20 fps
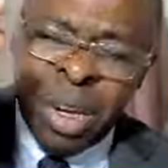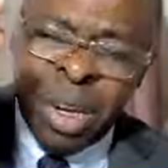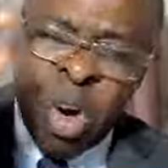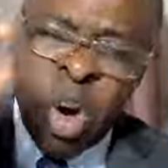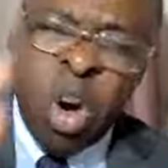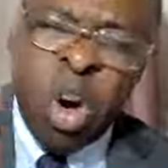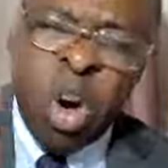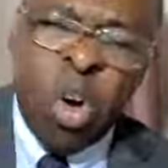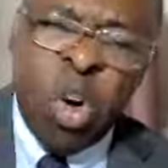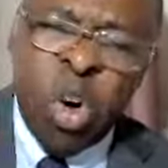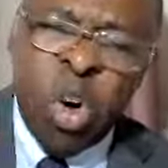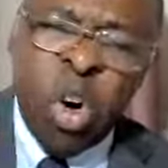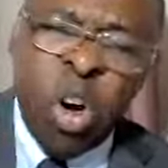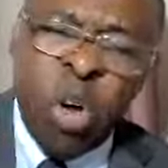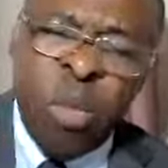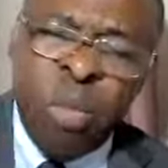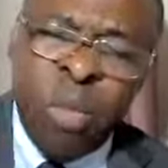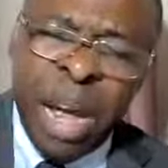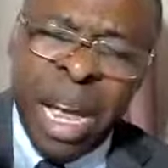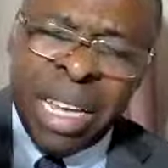Go
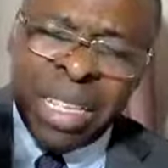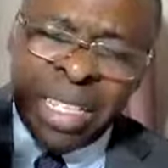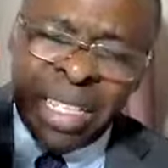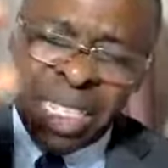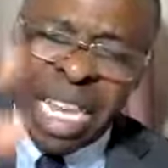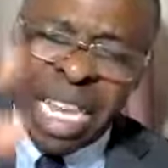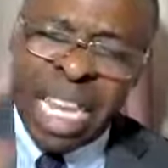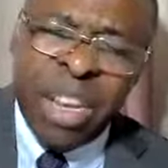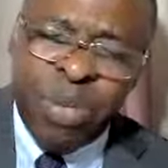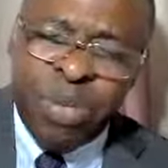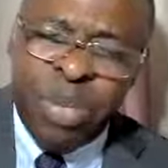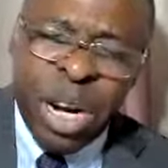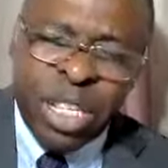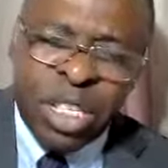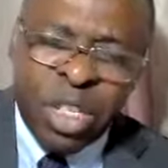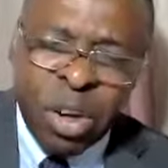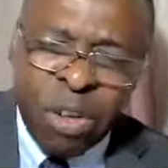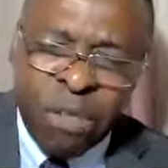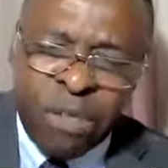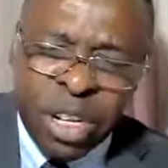home and
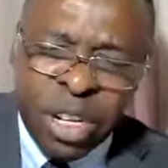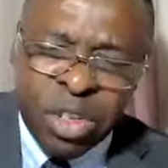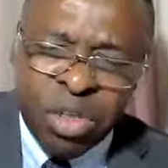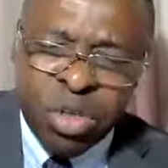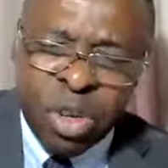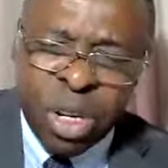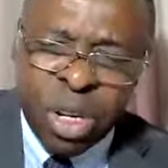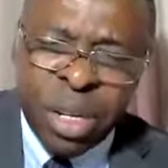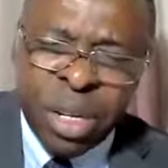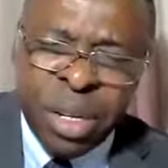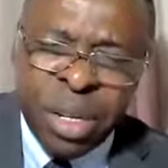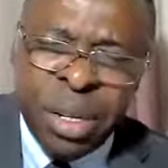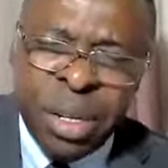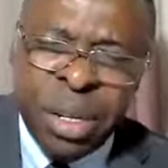celebrate your victory.